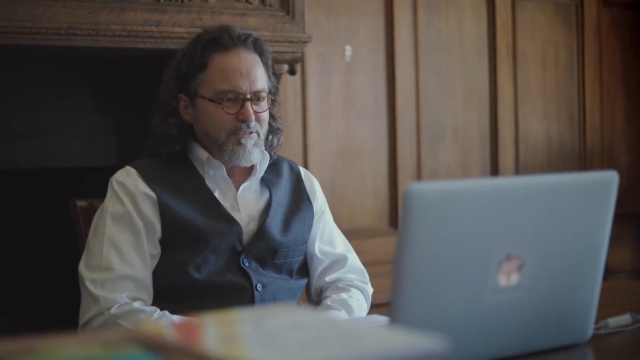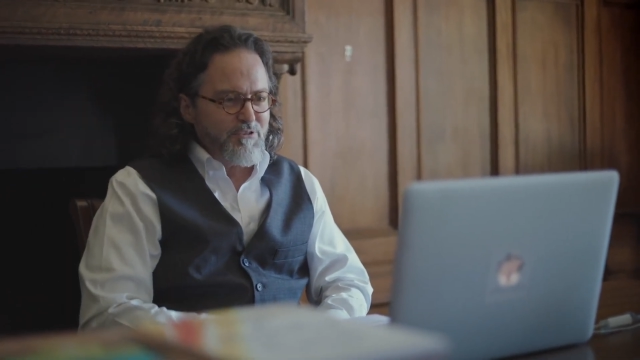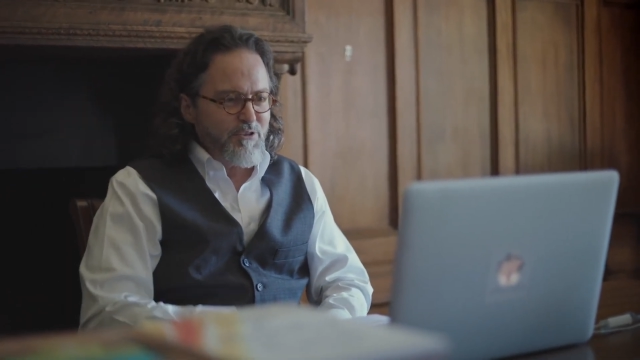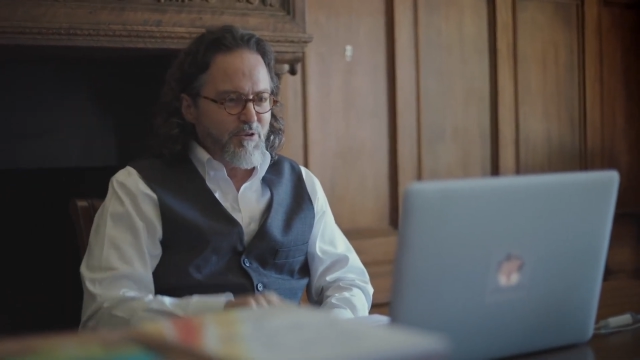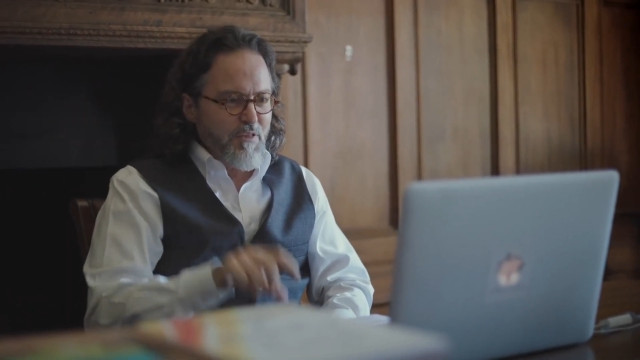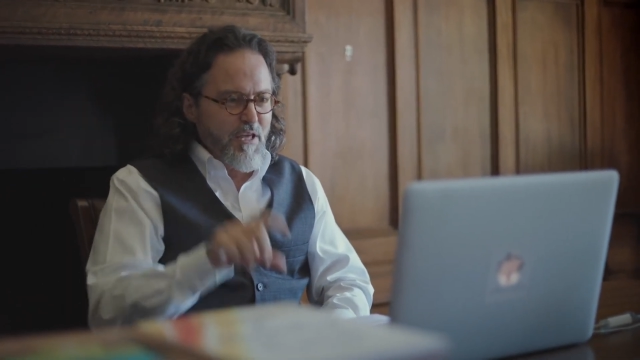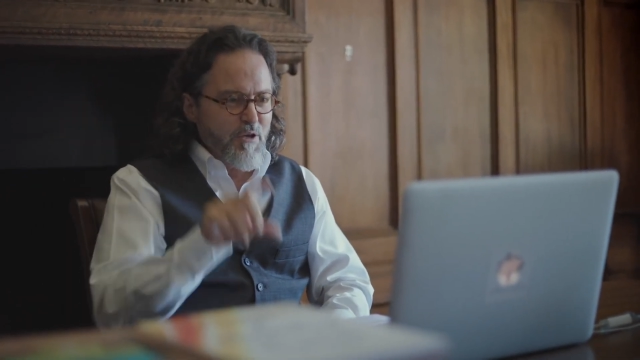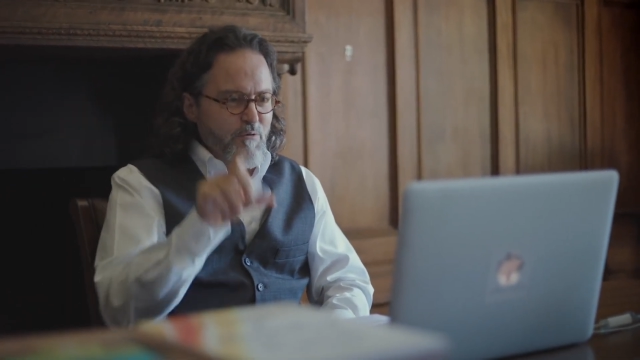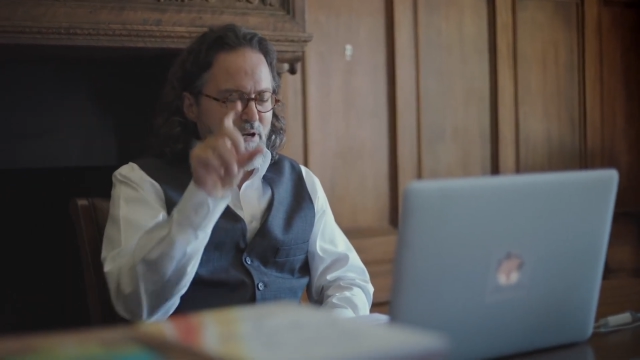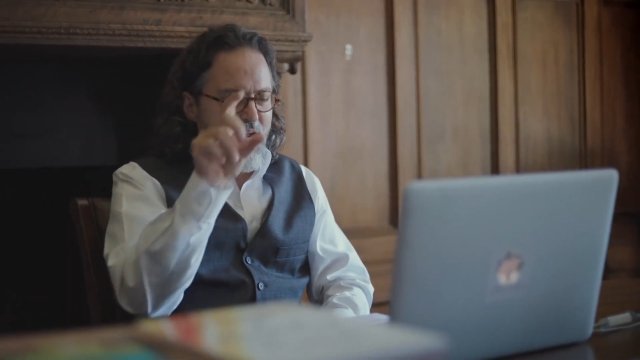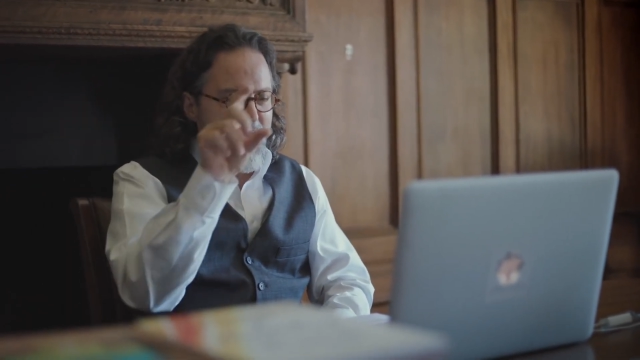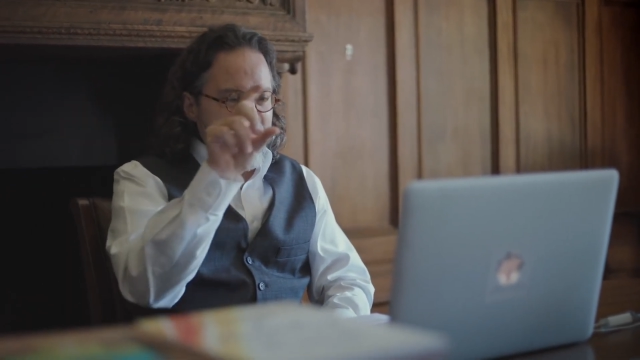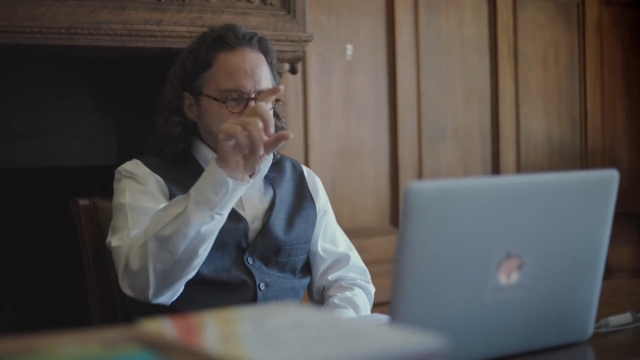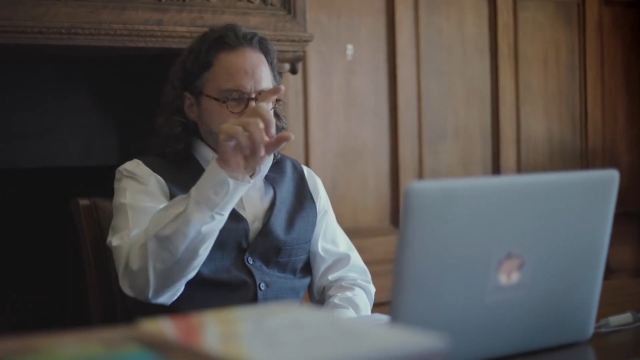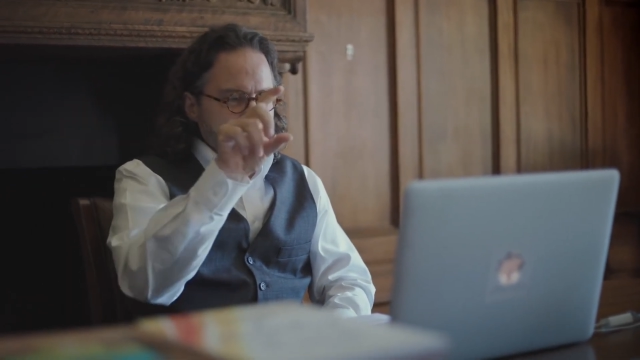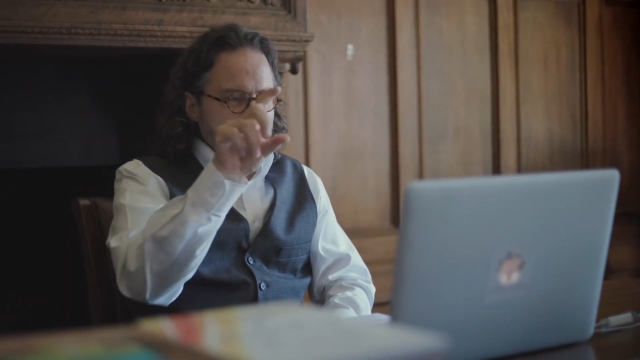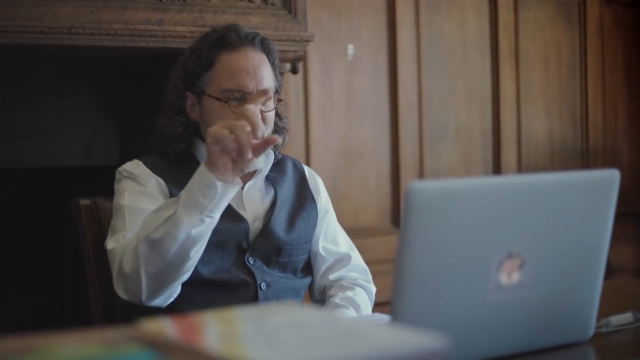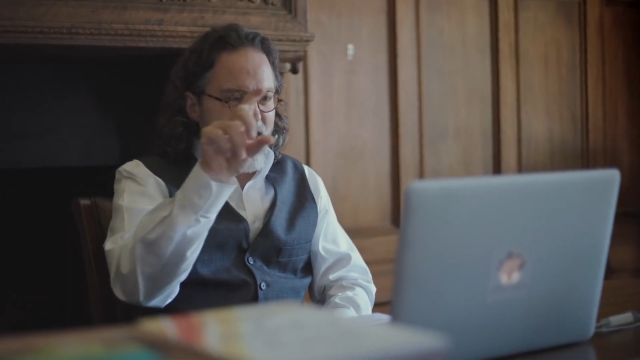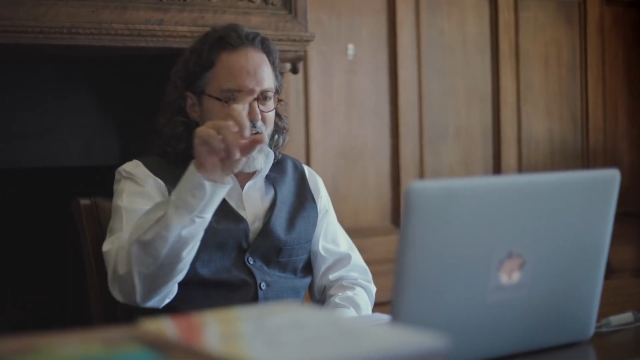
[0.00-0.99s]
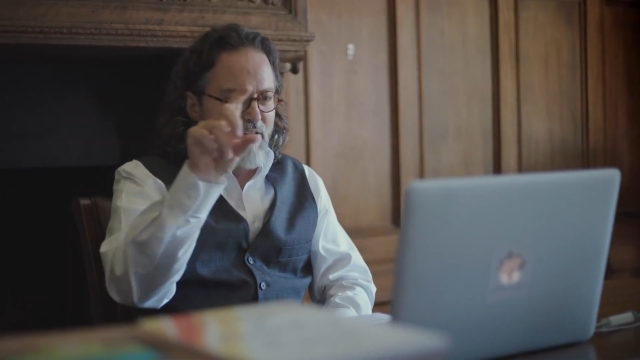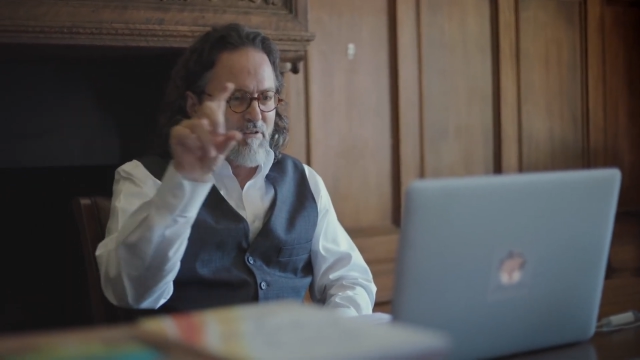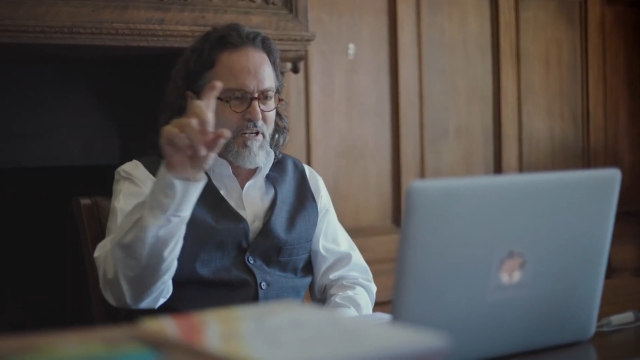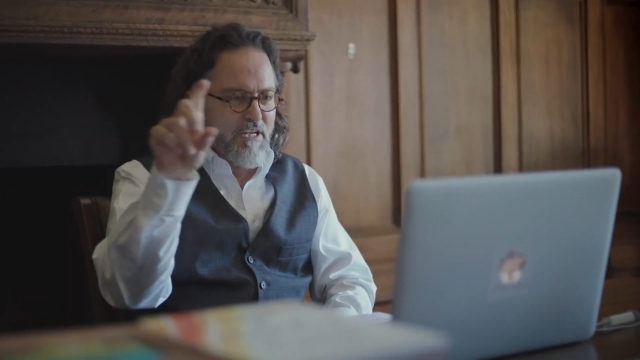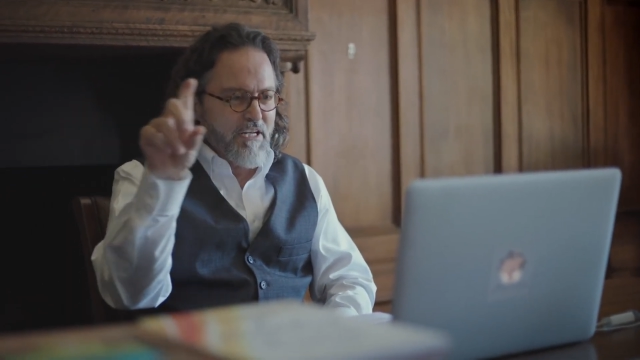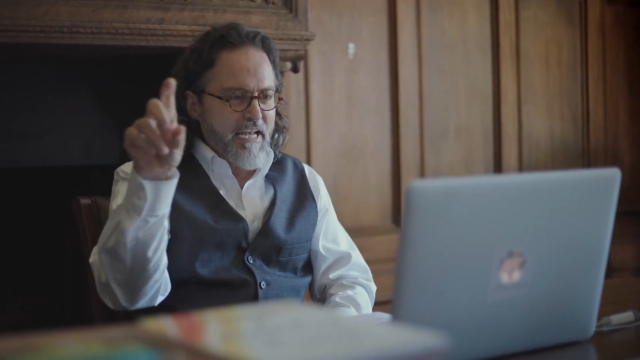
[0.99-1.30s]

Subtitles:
So they would actually have an